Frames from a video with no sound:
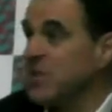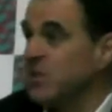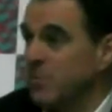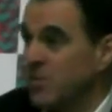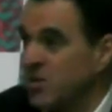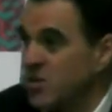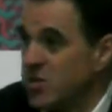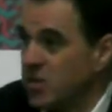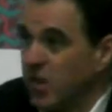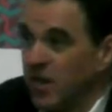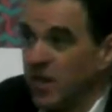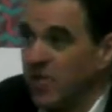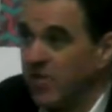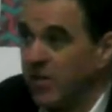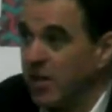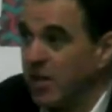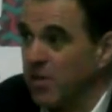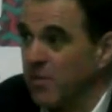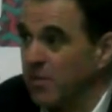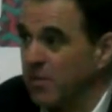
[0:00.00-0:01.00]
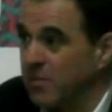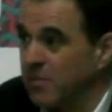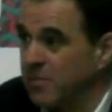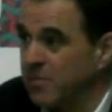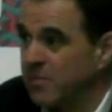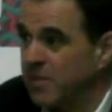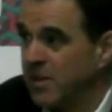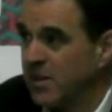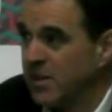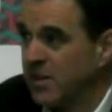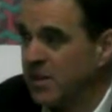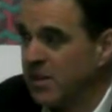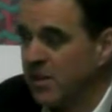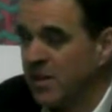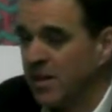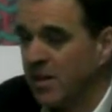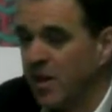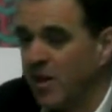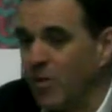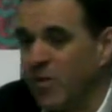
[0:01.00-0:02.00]
immediately available.
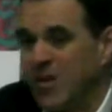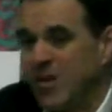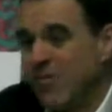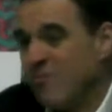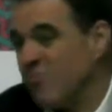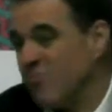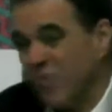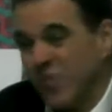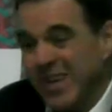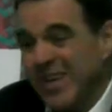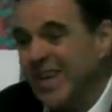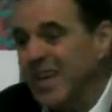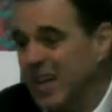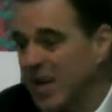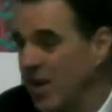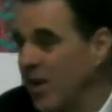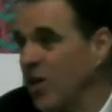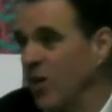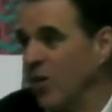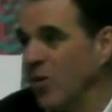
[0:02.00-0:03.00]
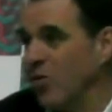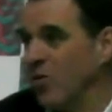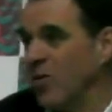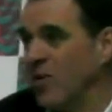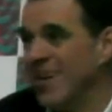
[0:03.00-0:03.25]
We don't really know